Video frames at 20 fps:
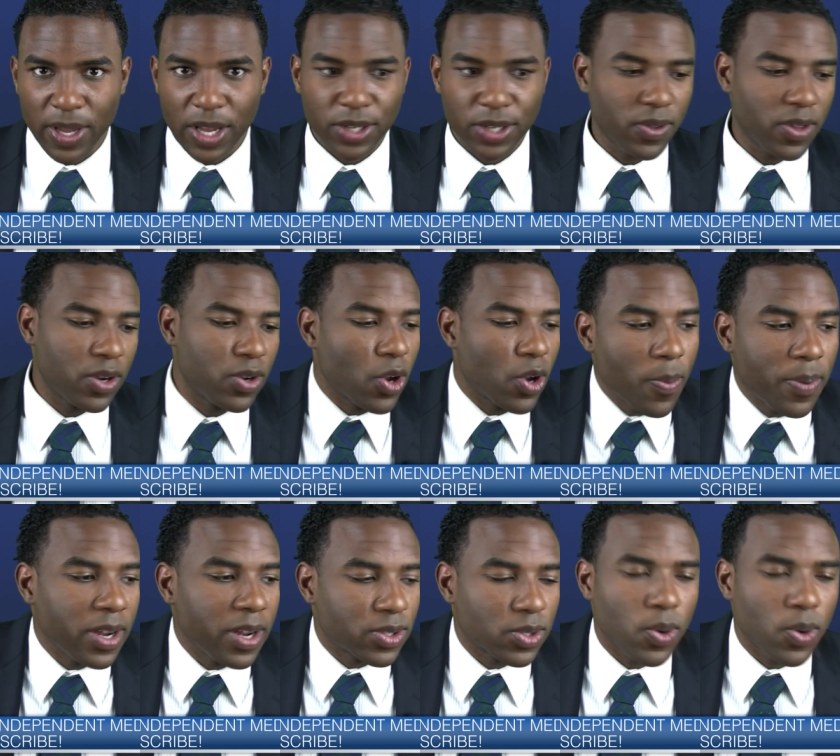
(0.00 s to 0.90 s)
making sure that
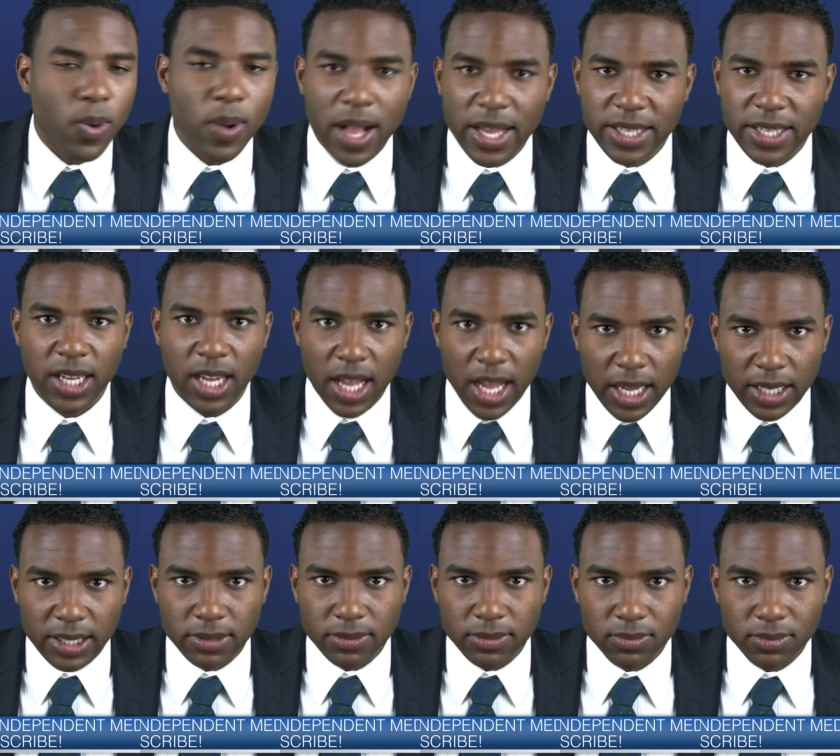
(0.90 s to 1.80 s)
nobody in the school has a
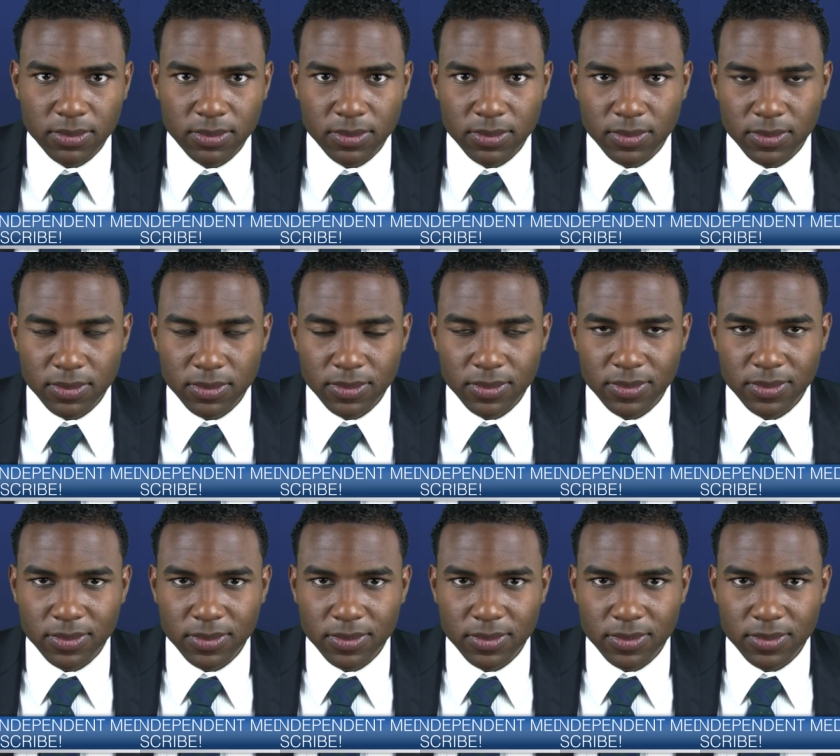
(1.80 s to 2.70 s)
gun.
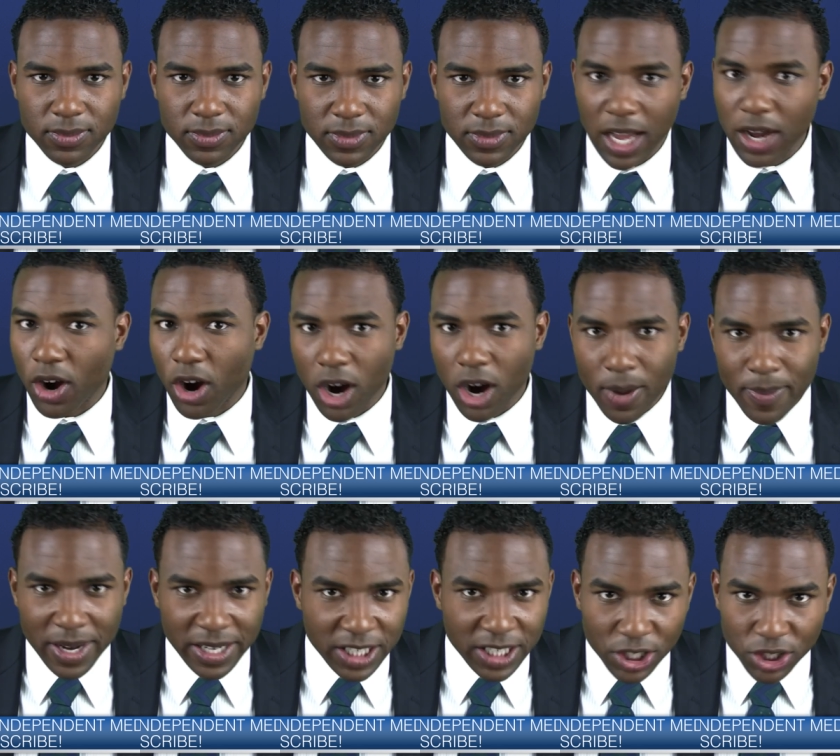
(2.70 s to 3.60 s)
Not
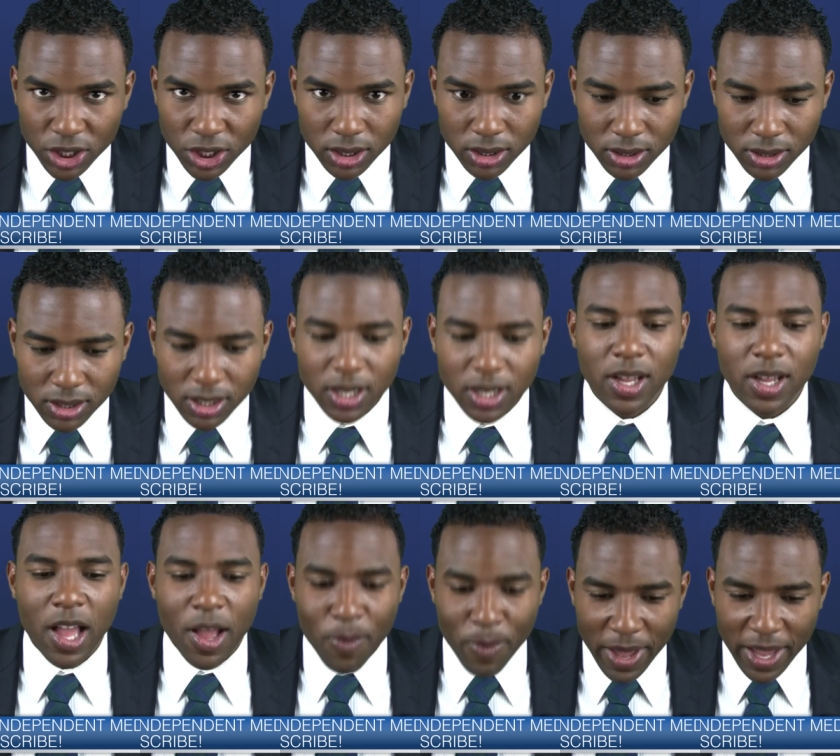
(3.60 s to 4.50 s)
arming teachers,
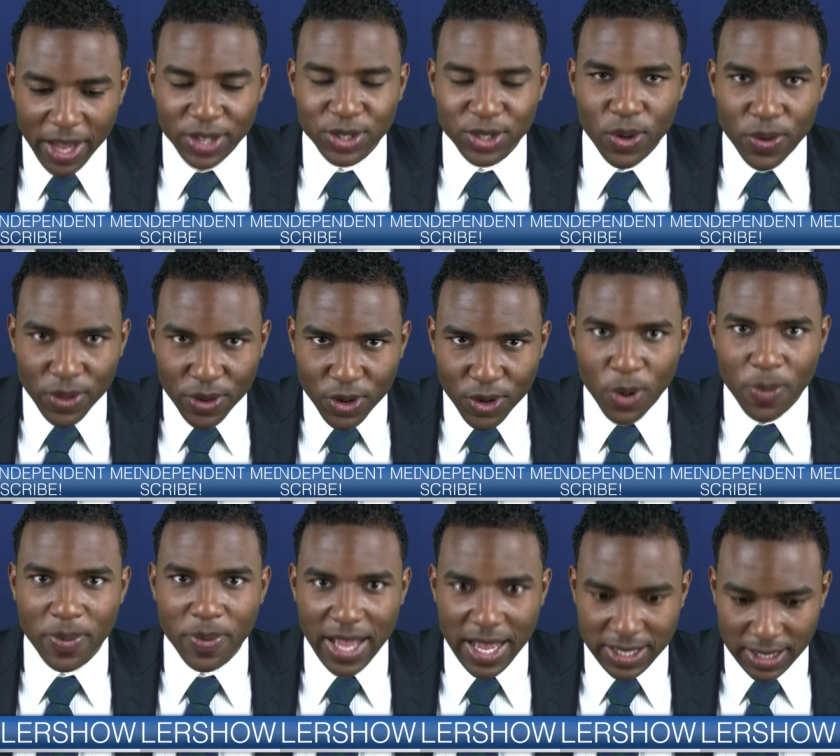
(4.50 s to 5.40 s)
making sure that
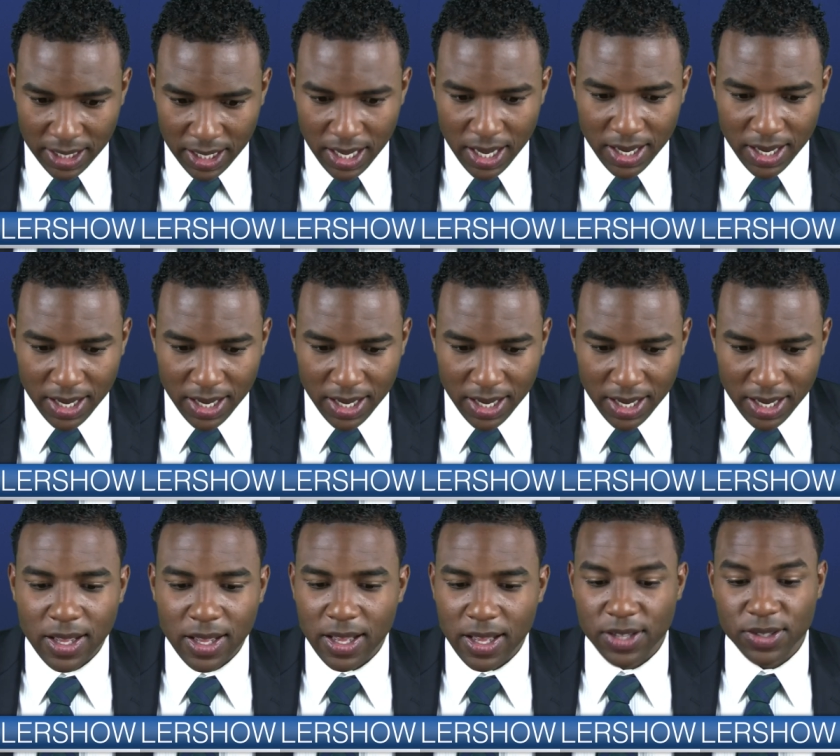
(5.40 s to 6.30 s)
nobody has a gun.
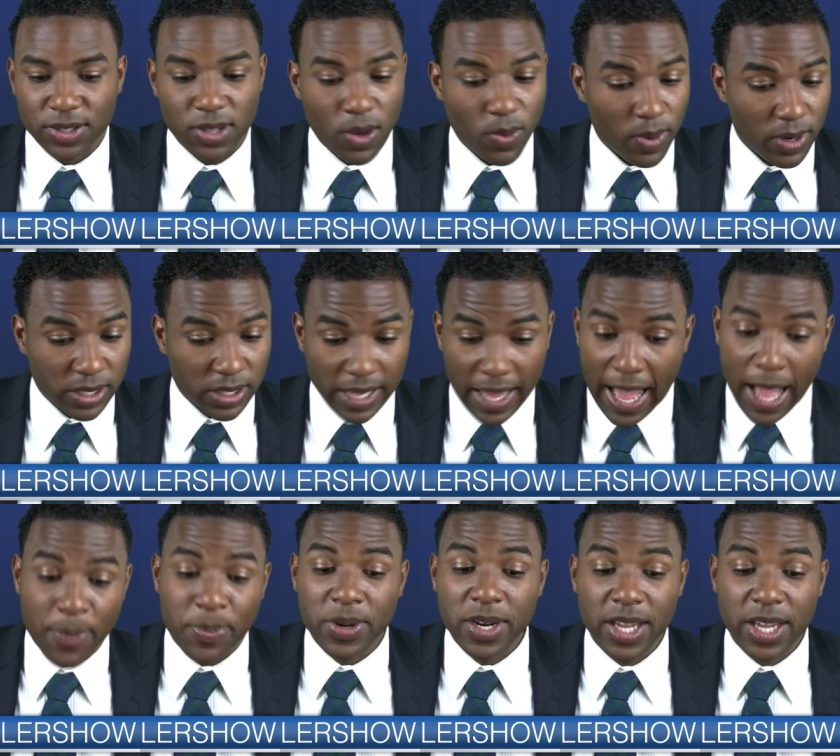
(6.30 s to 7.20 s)
And so what's
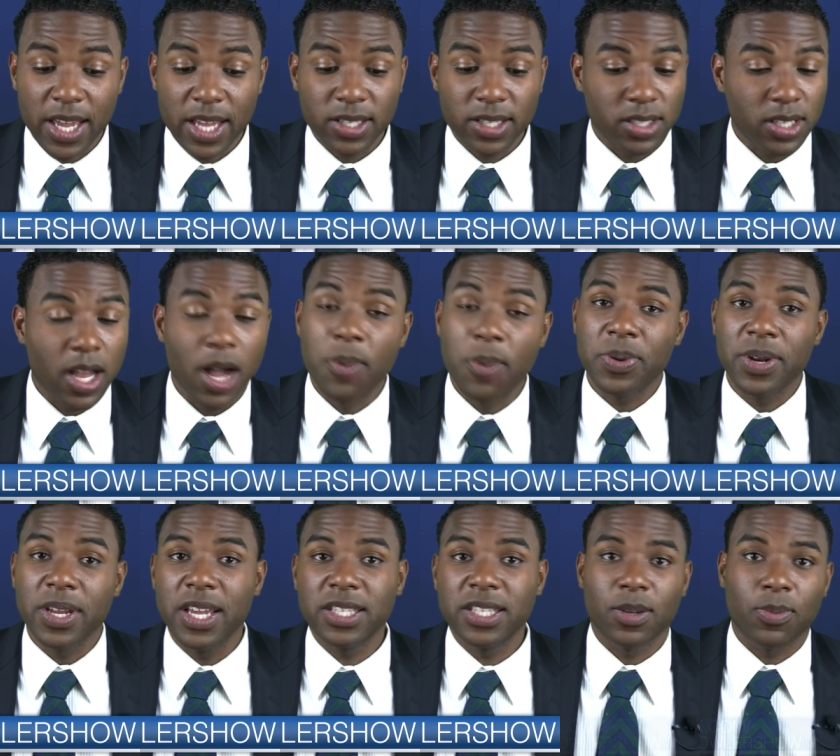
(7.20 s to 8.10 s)
happening is
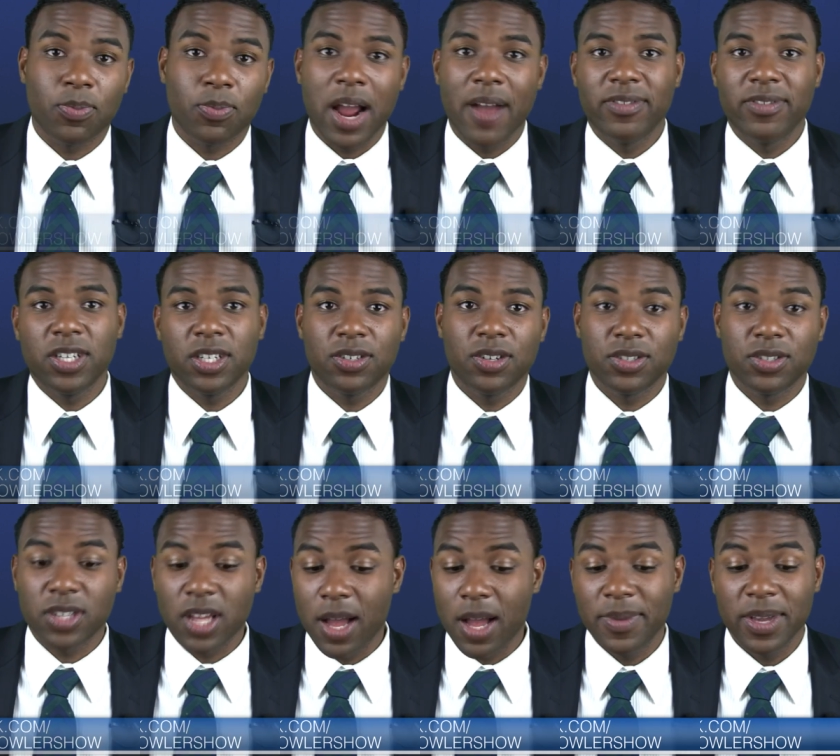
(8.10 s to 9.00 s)
companies and private sector
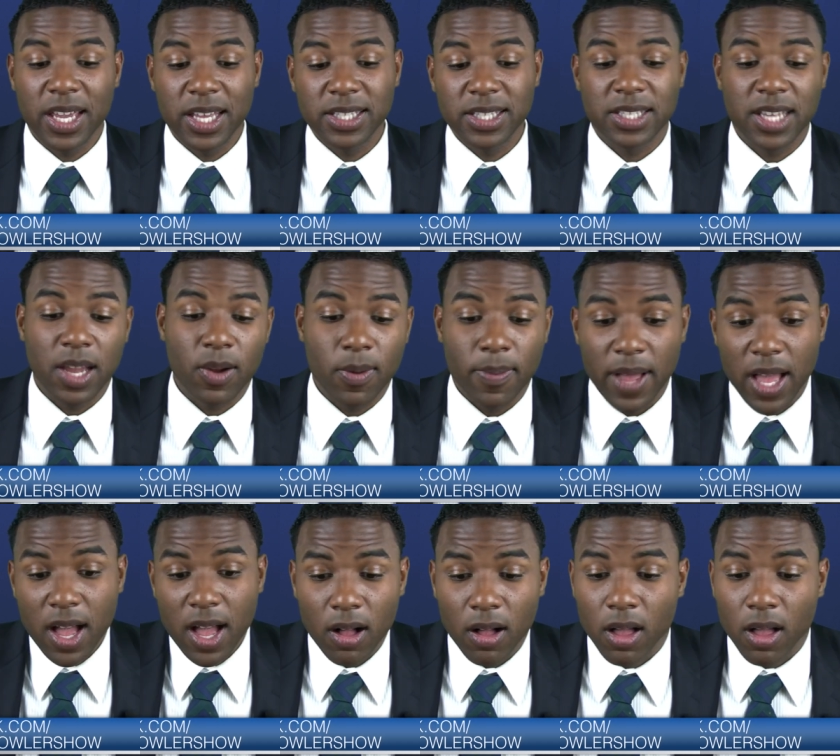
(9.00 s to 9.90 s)
is coming in saying,
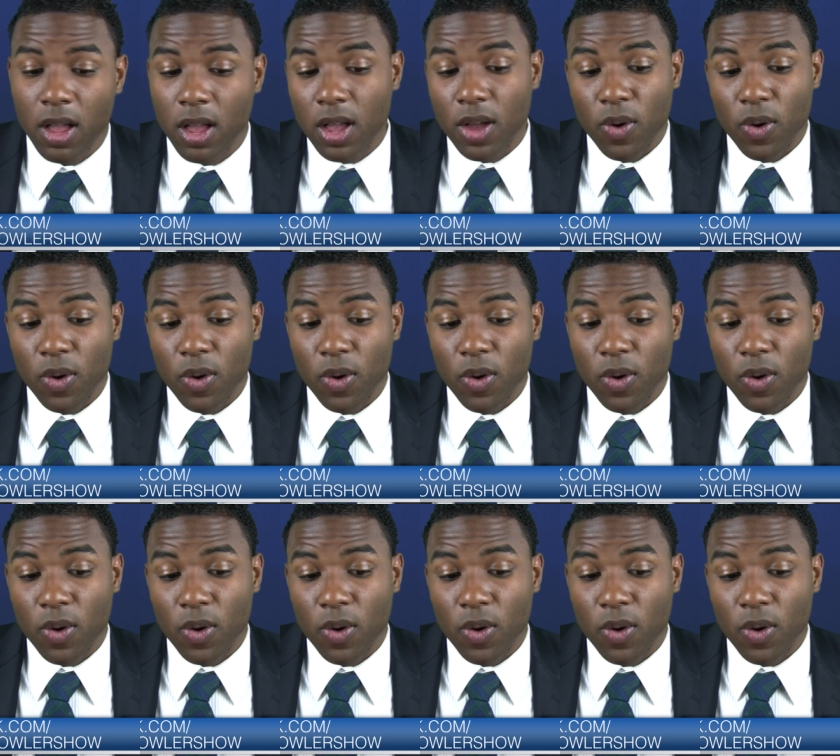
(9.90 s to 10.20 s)
well,